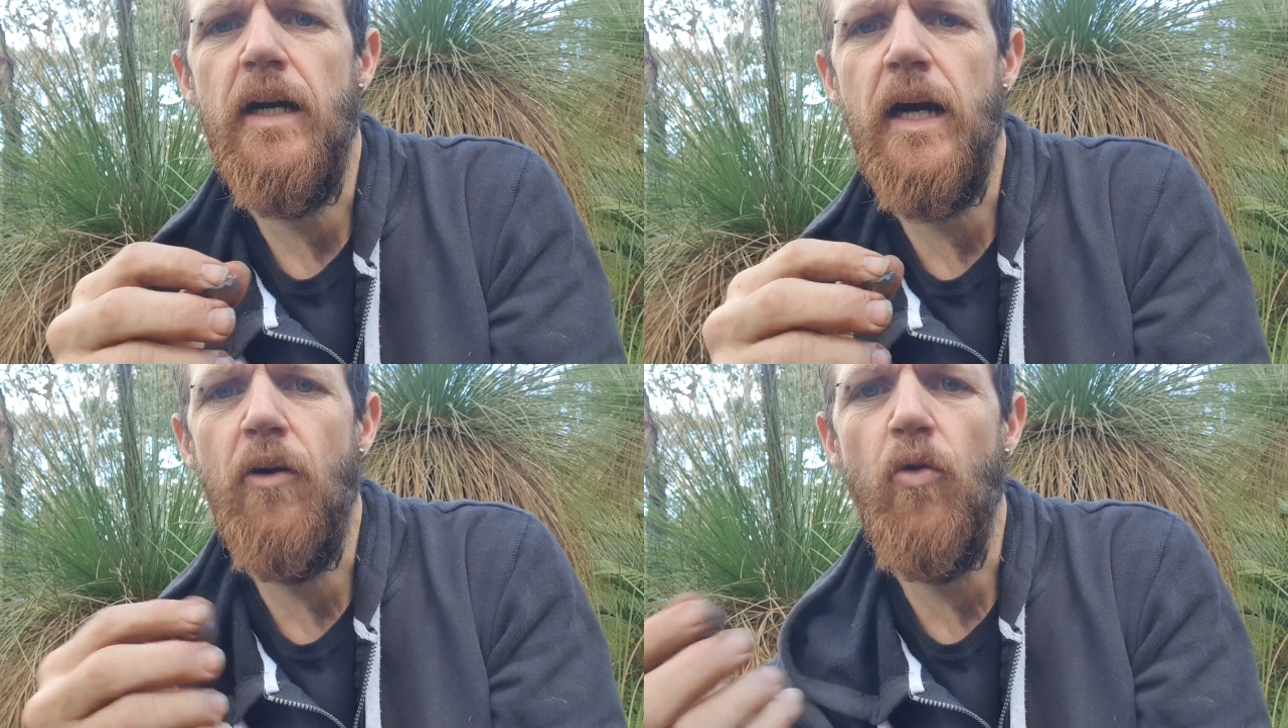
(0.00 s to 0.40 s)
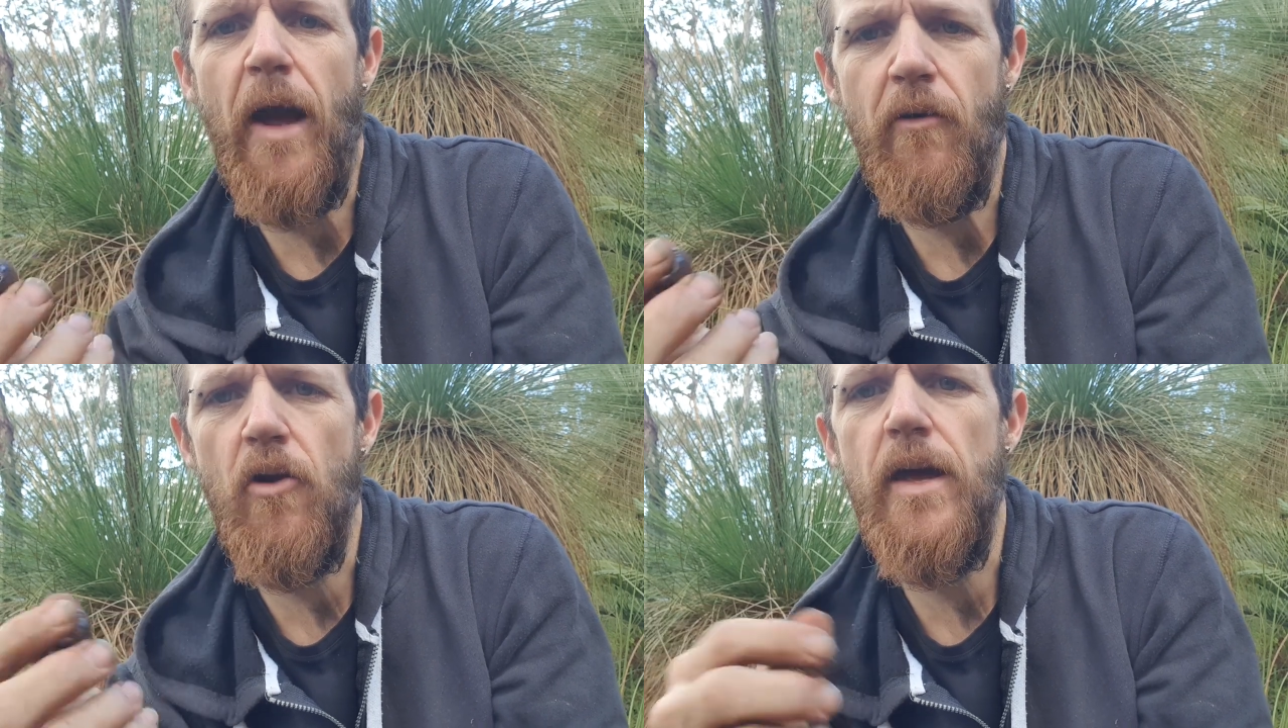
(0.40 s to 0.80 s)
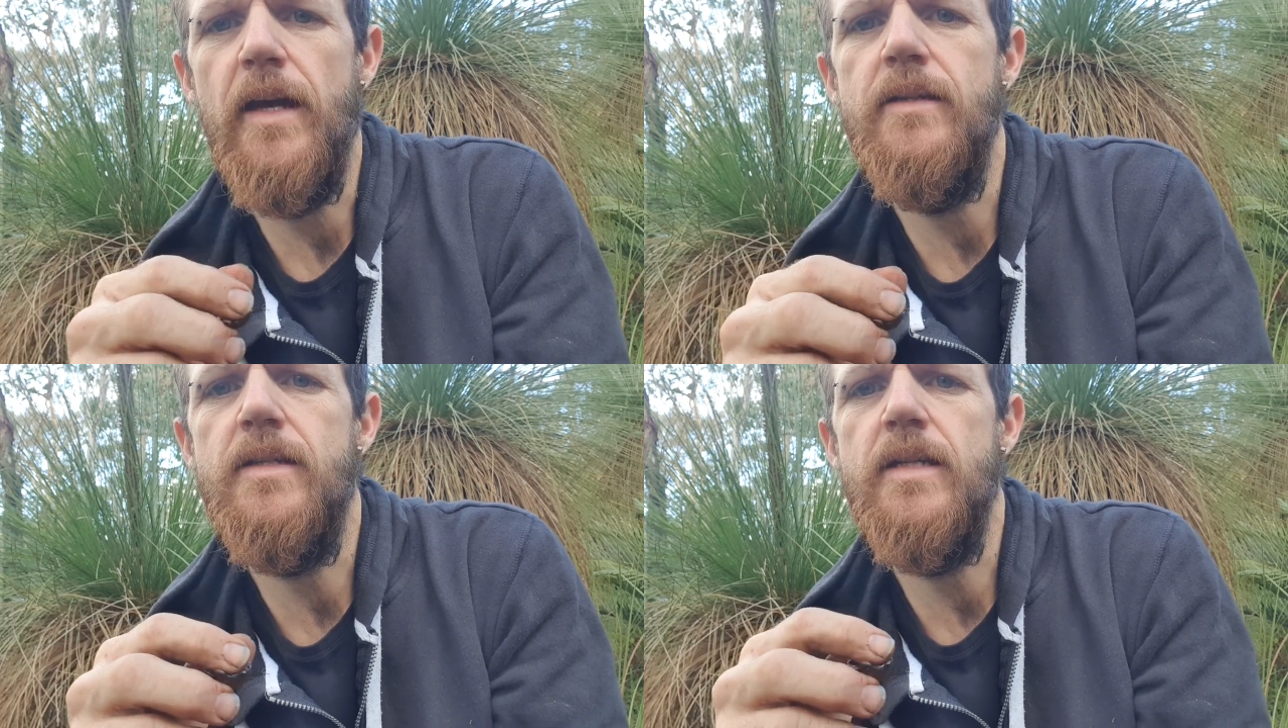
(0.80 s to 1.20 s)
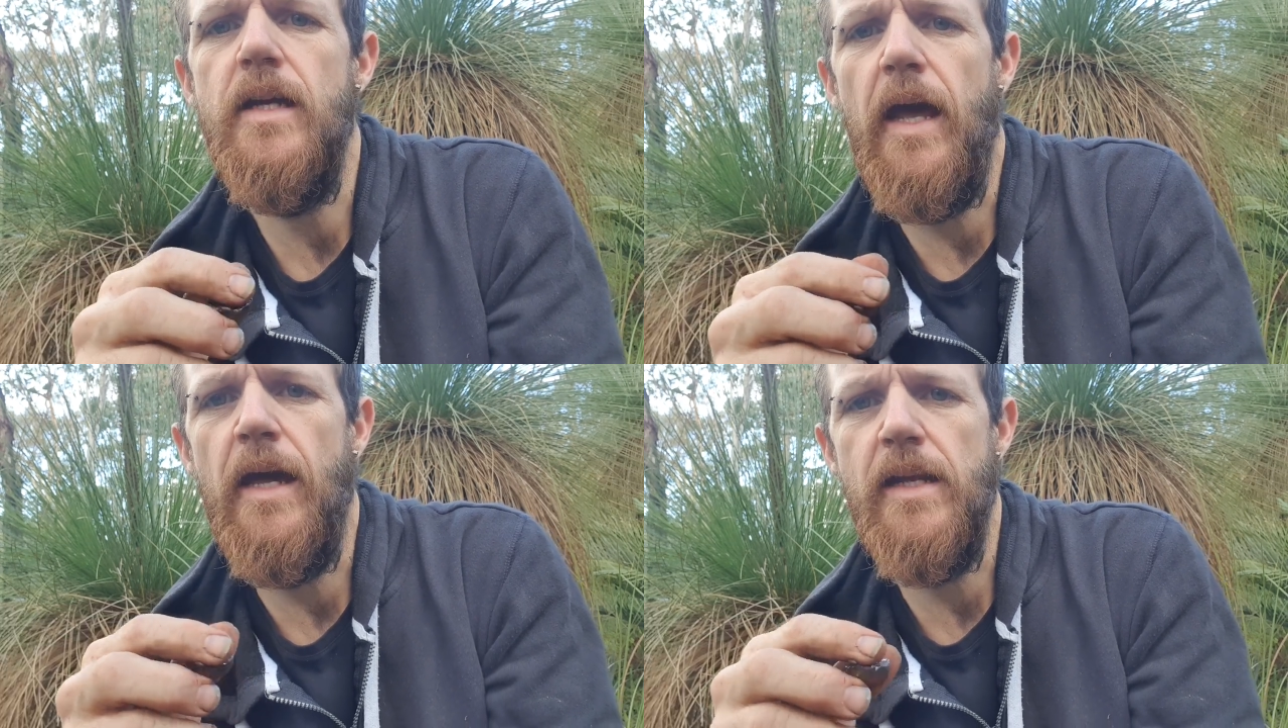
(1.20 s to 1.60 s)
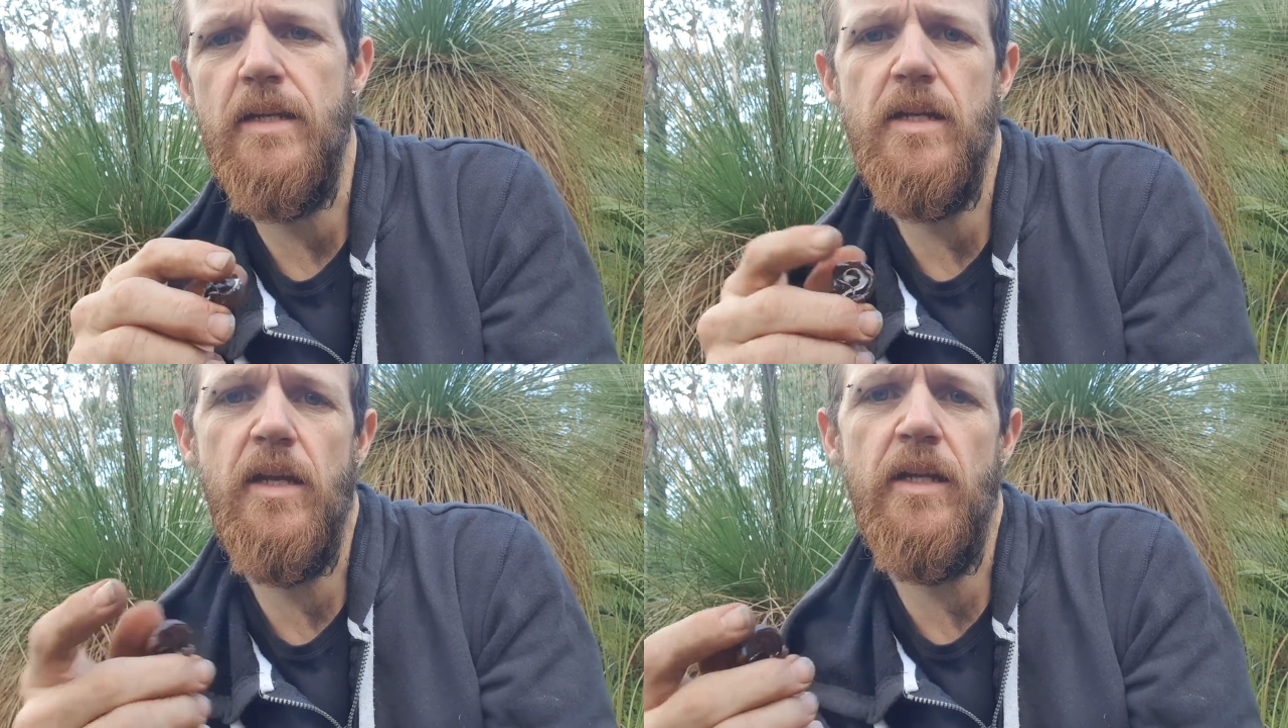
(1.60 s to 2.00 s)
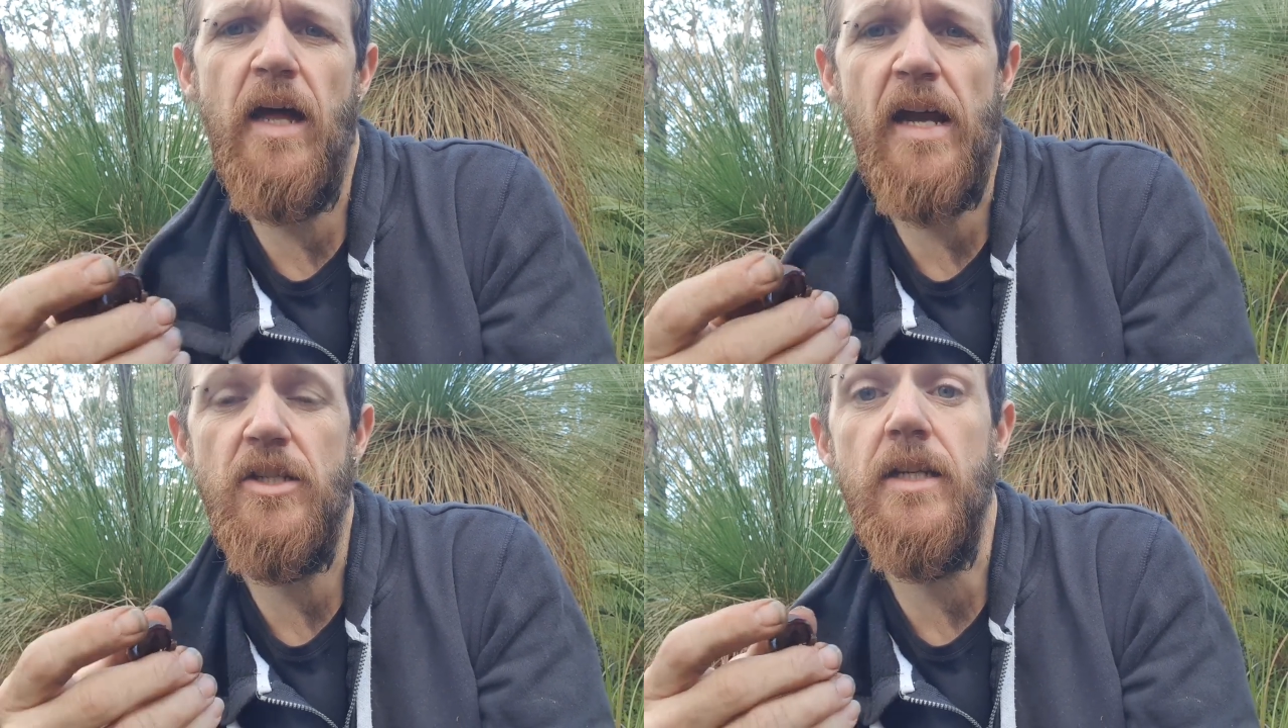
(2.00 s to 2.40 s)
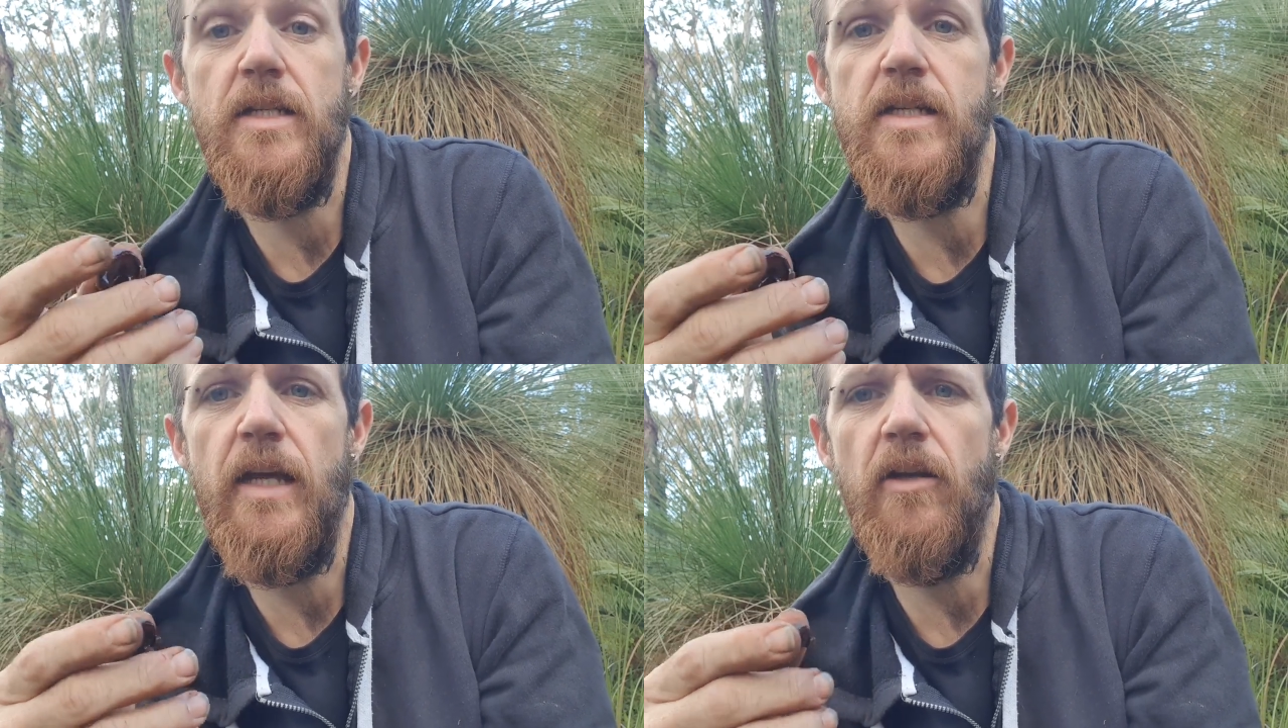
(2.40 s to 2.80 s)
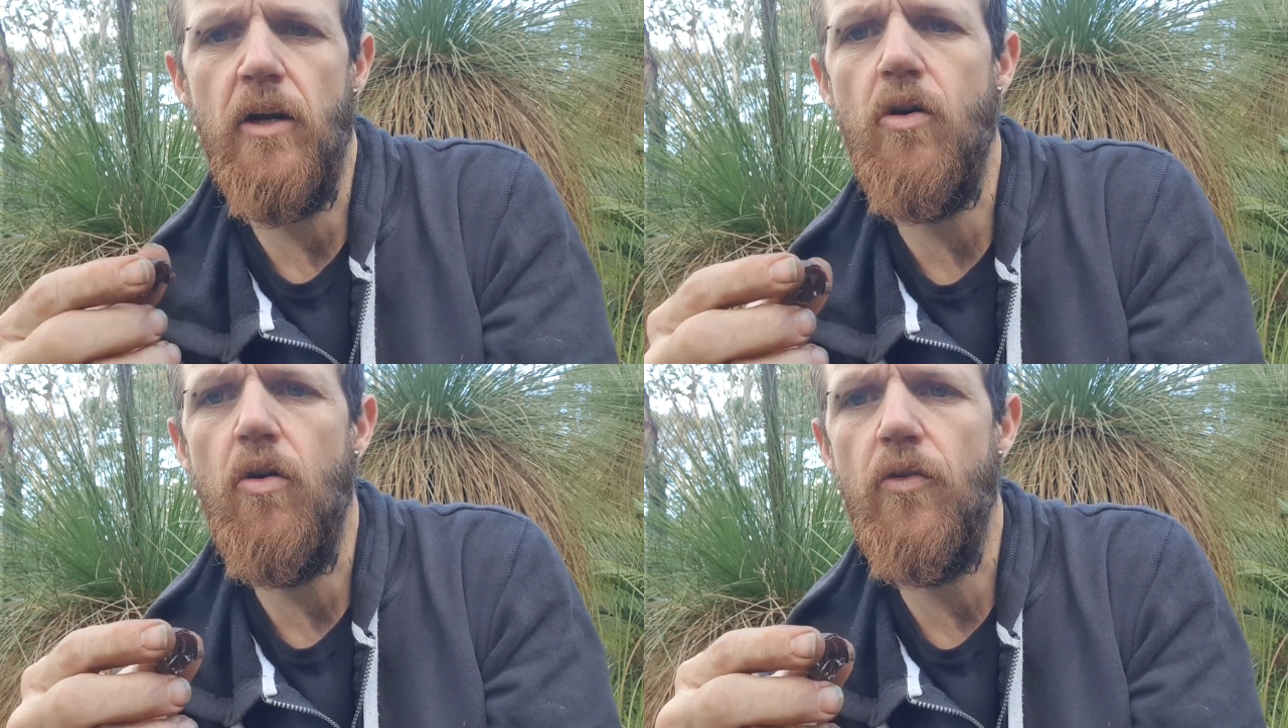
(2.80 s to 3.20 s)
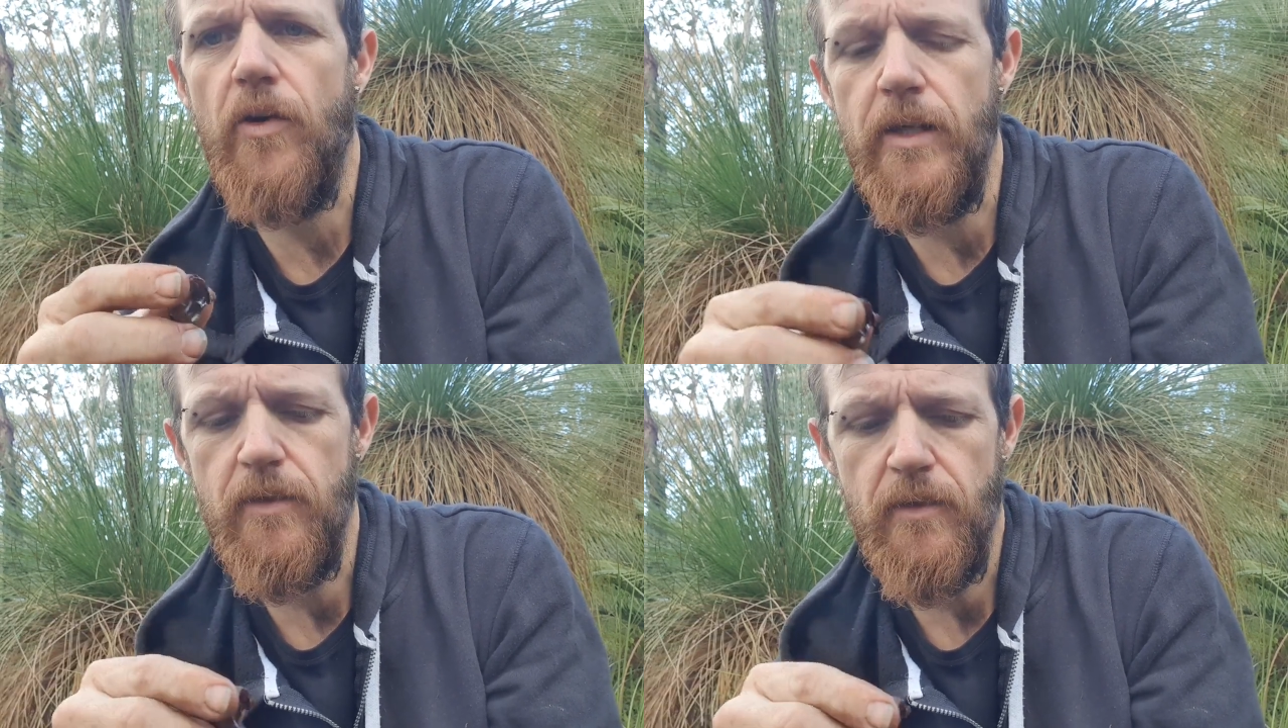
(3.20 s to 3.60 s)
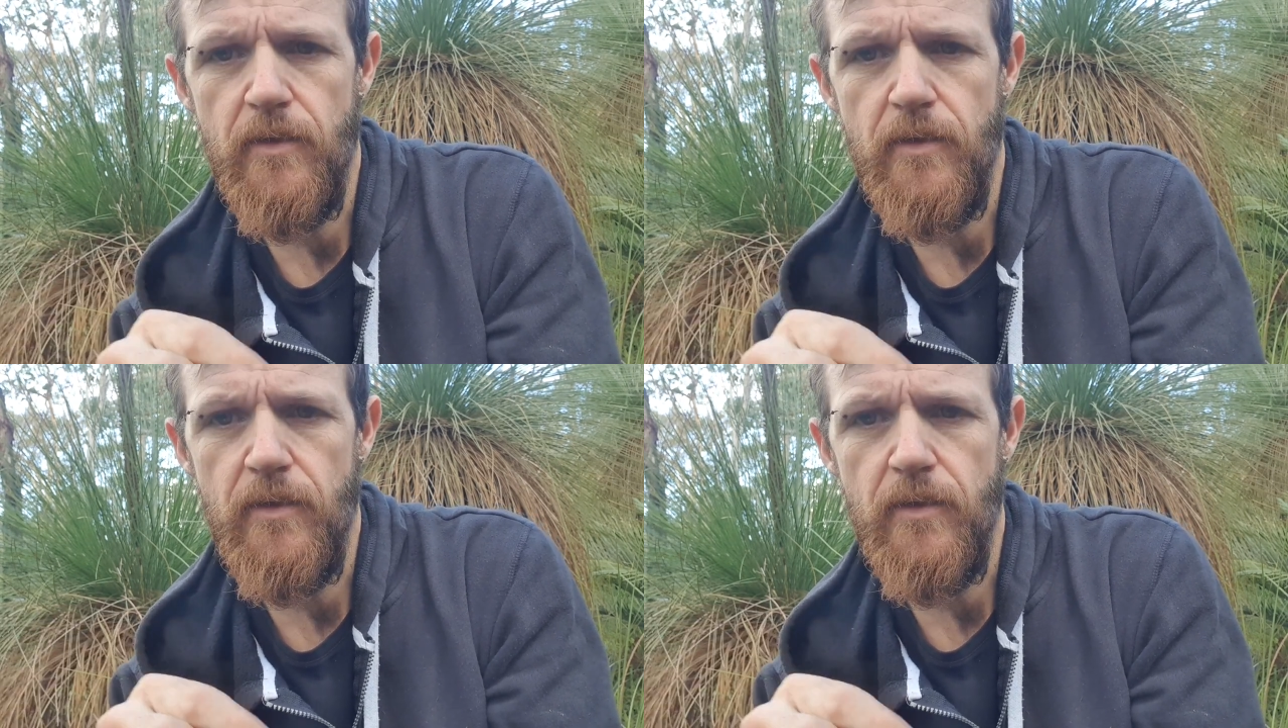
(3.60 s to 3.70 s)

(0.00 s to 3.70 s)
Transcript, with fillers: uh, or arrowheads, and then it actually set like concrete,